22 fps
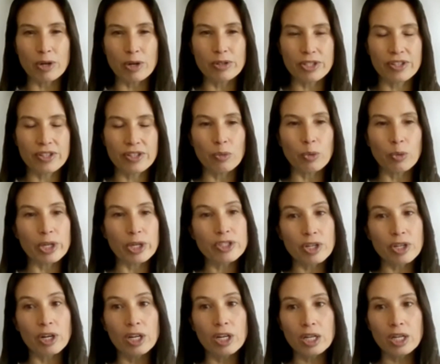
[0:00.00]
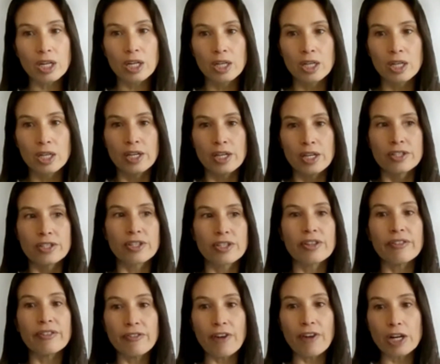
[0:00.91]
that we took to the
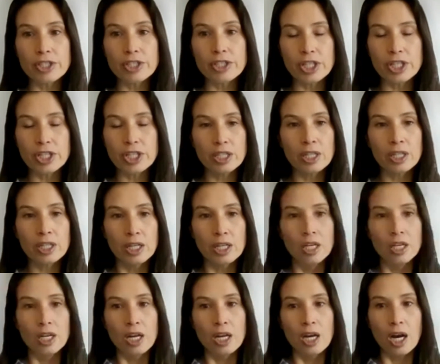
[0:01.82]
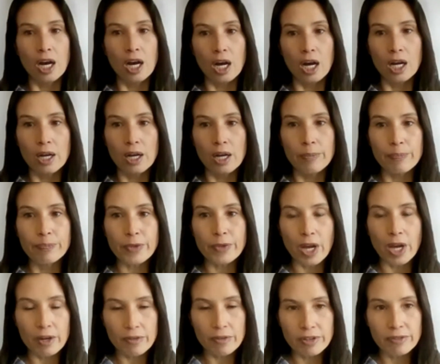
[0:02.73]
function of the
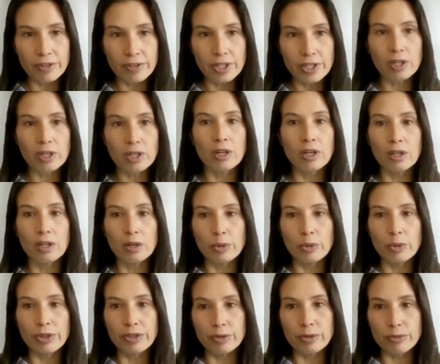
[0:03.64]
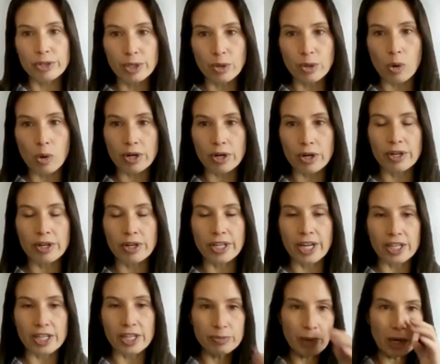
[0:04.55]
vehicle with the REE corner and the
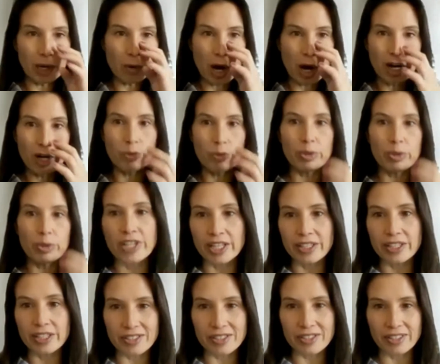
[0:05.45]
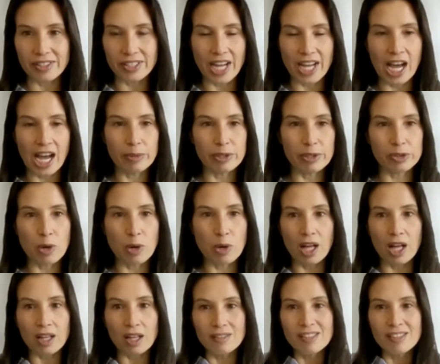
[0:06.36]
X-by-wire, we've taken to the cab as well.
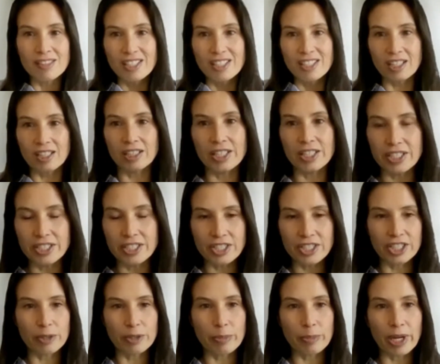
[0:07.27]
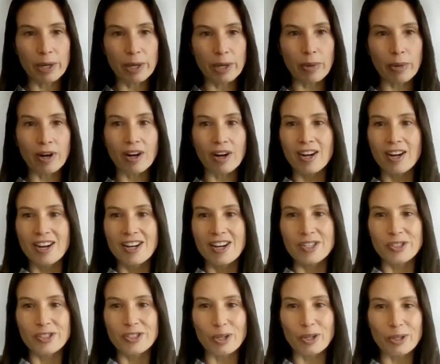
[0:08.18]
Clean sheet of paper. So
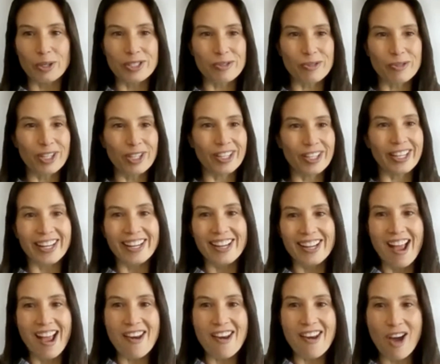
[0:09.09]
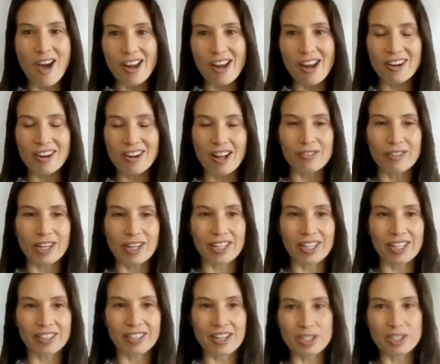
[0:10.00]
it's really not at all
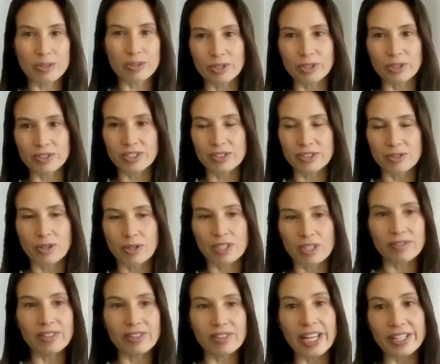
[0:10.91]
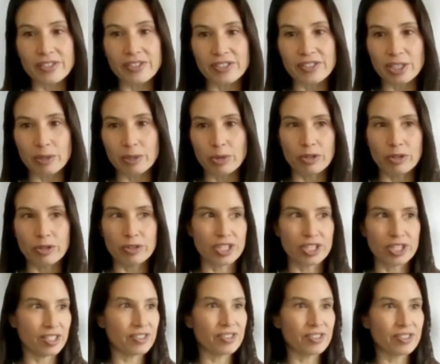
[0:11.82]
recognizable to sort of legacy approaches.
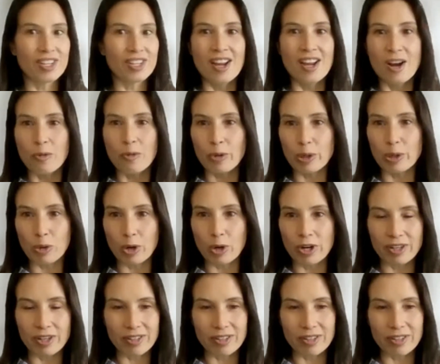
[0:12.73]
We weren't,